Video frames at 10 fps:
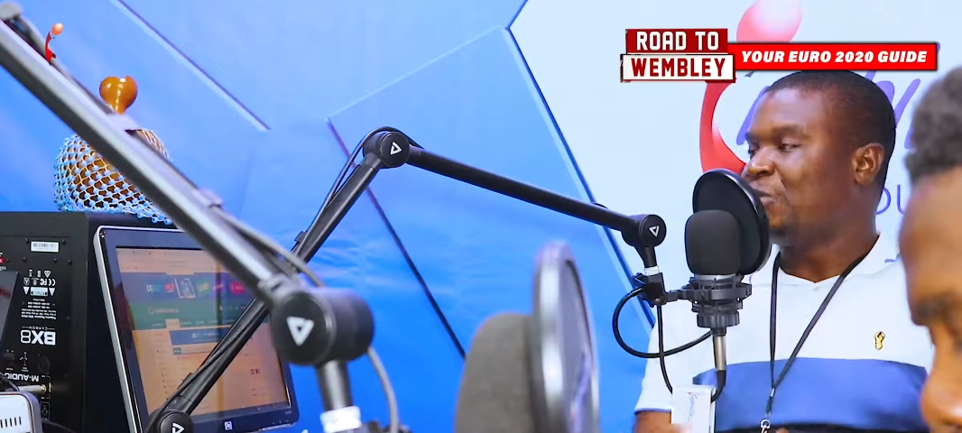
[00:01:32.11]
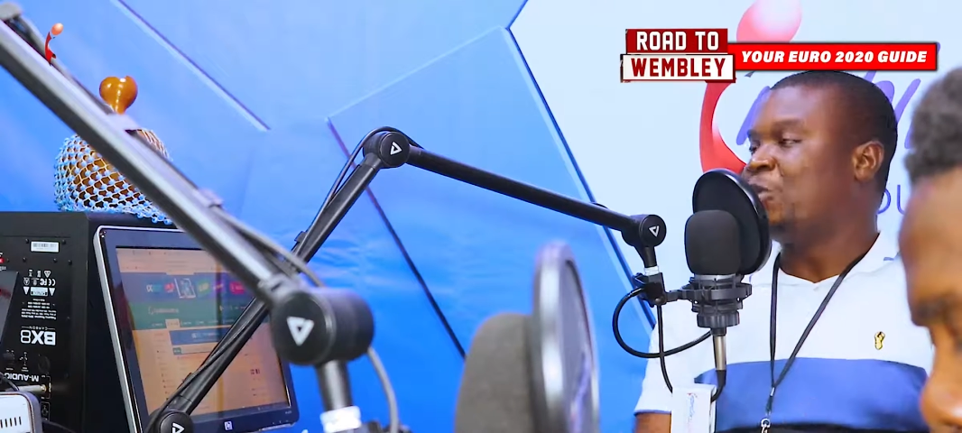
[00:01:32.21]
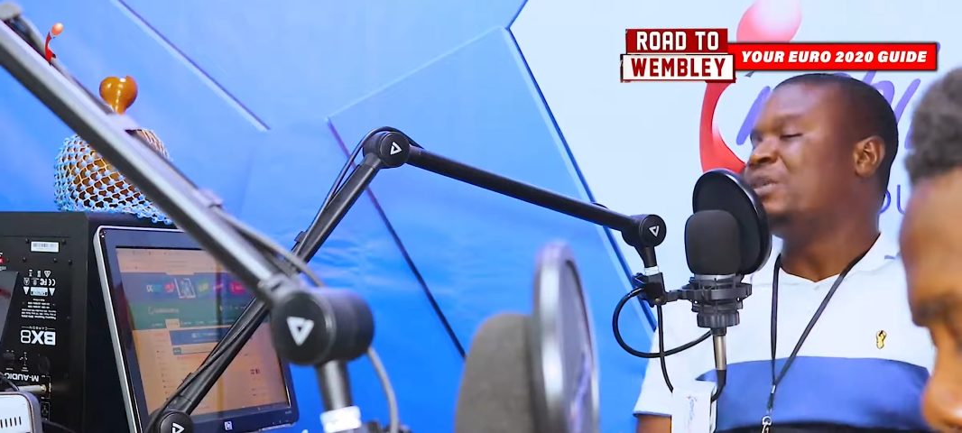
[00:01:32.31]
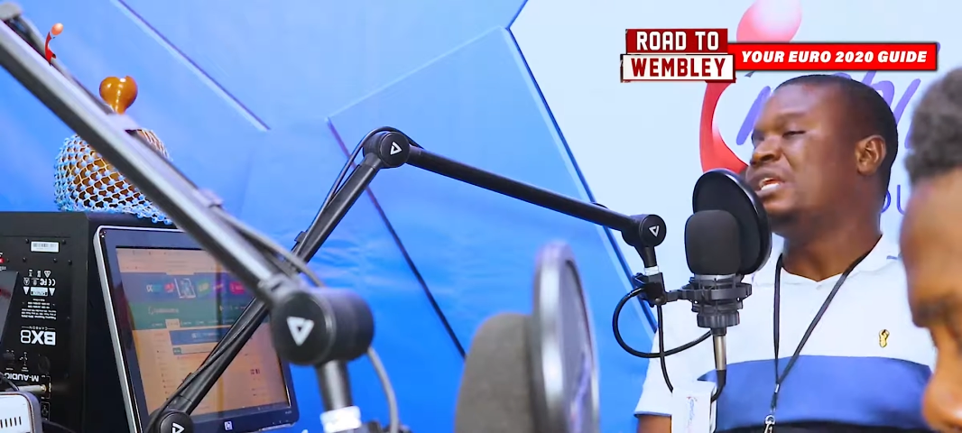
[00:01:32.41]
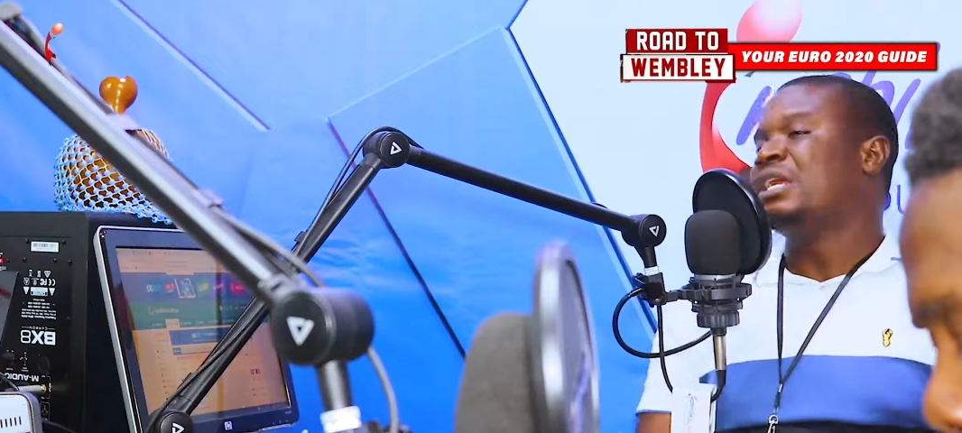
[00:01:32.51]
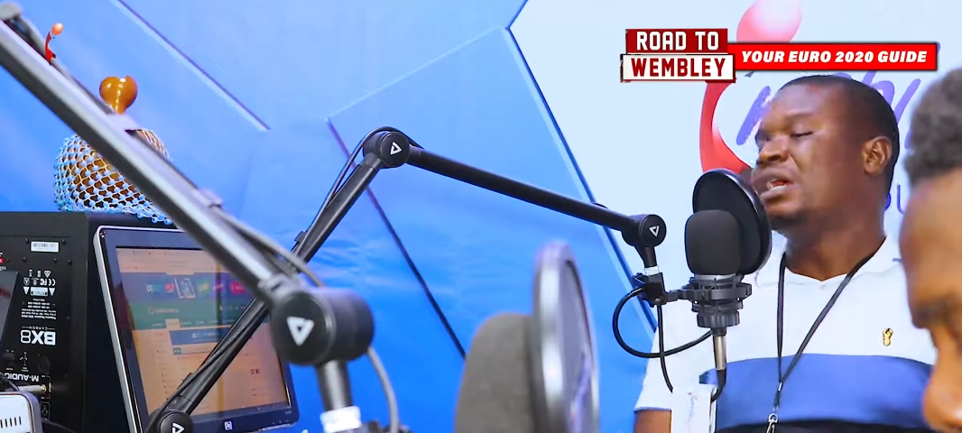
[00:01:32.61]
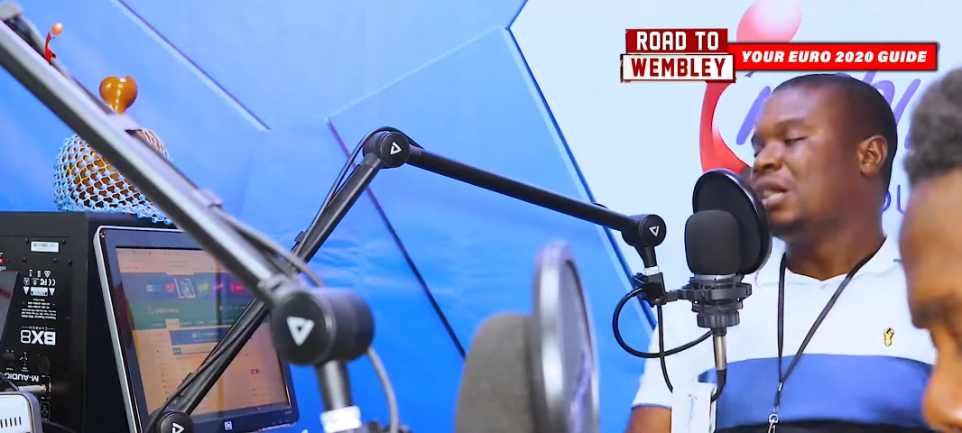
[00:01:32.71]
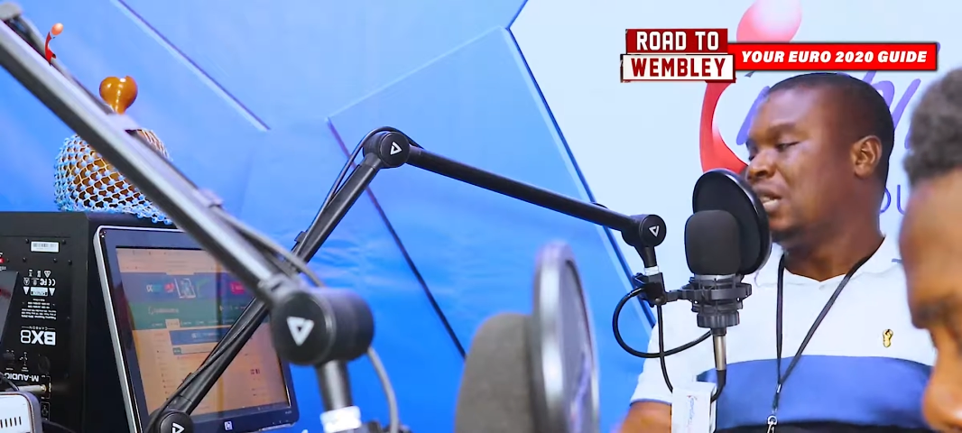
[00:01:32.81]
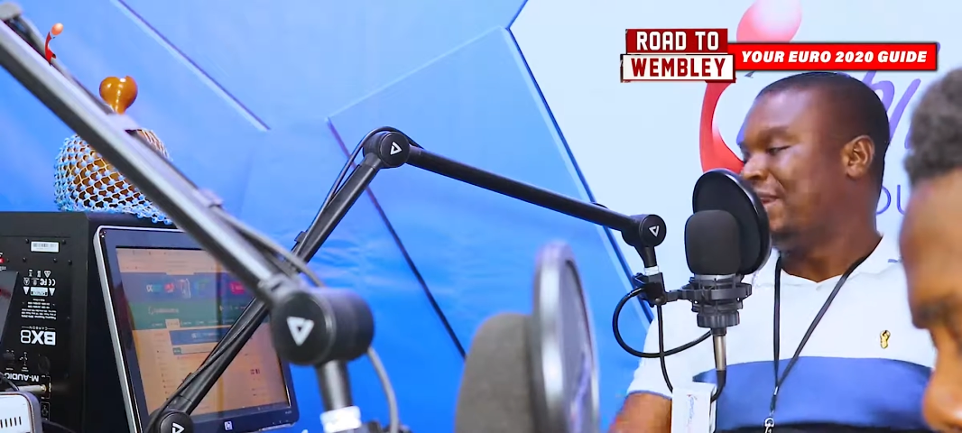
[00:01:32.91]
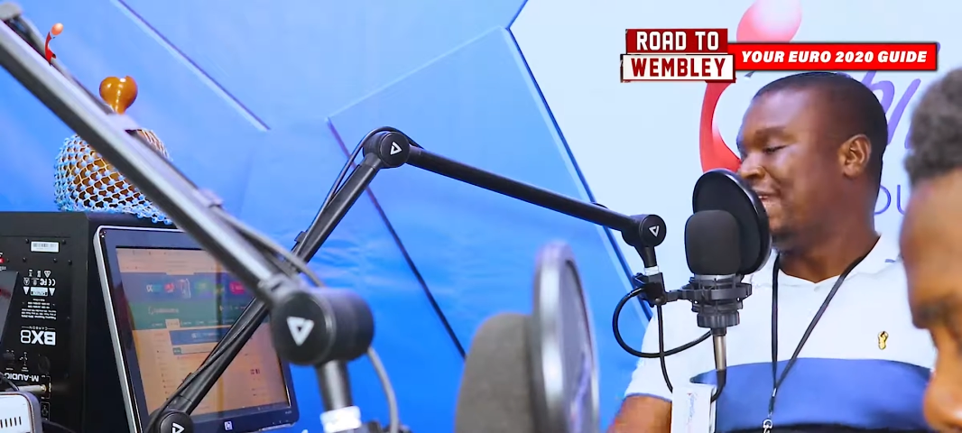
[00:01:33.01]
Immobile
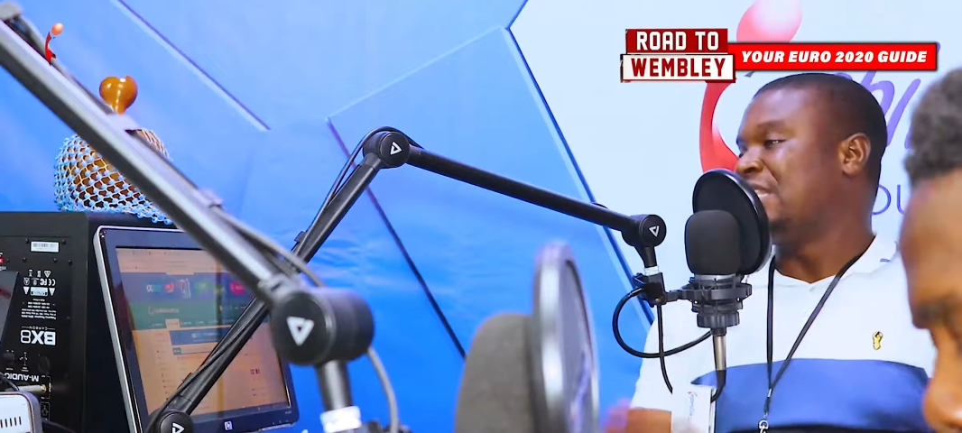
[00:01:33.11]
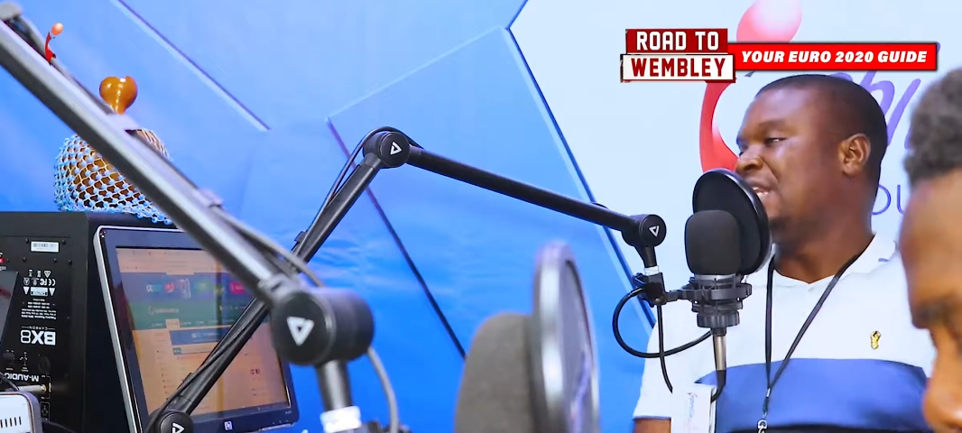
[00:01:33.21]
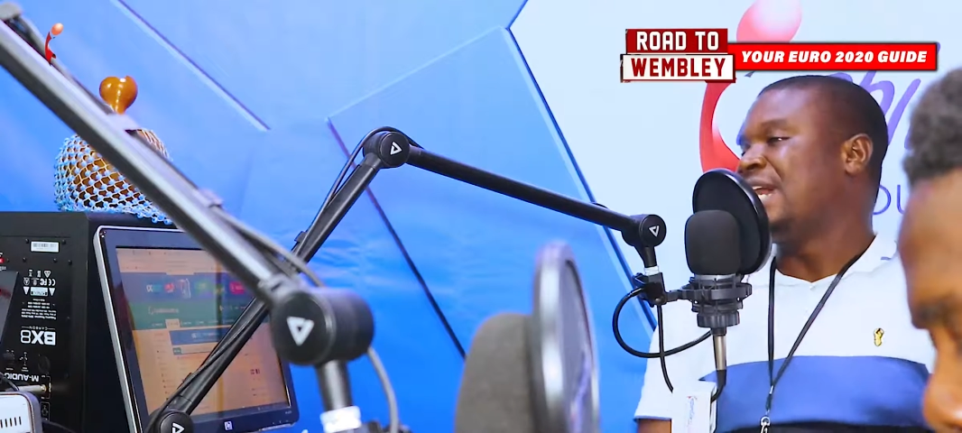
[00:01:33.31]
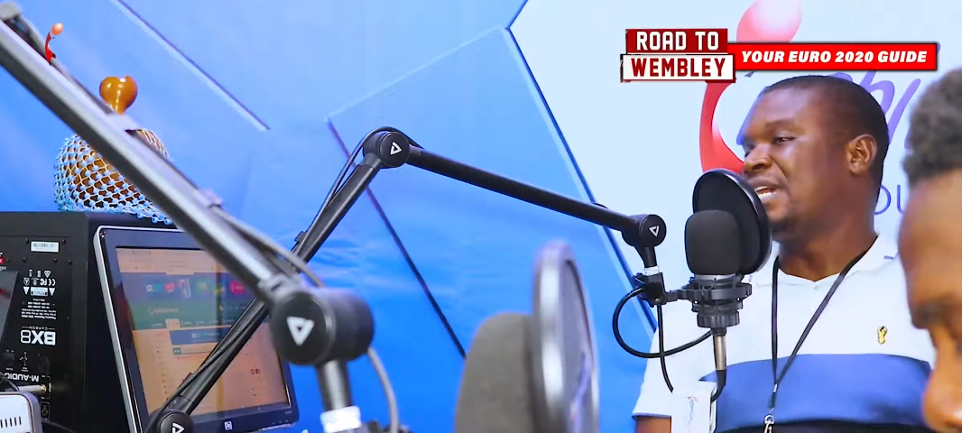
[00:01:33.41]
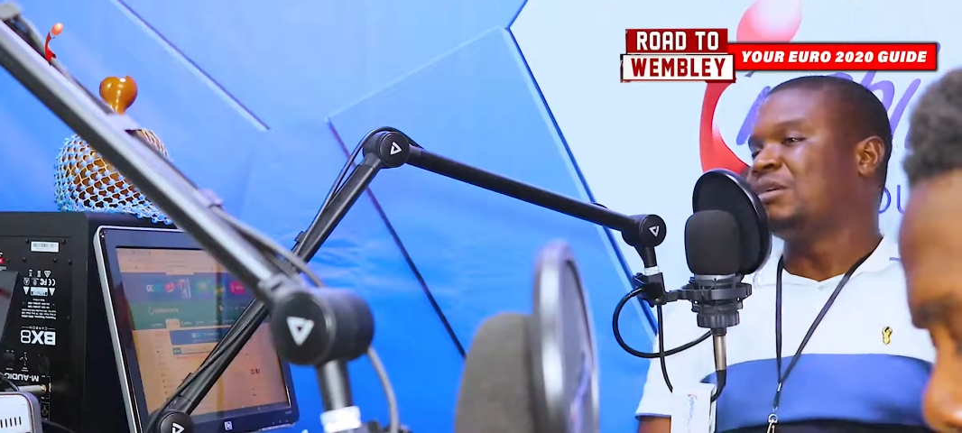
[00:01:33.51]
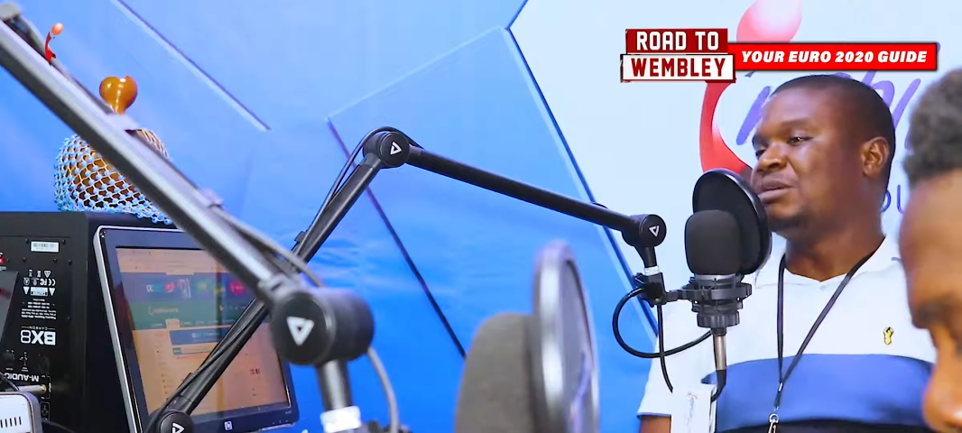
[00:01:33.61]
led the line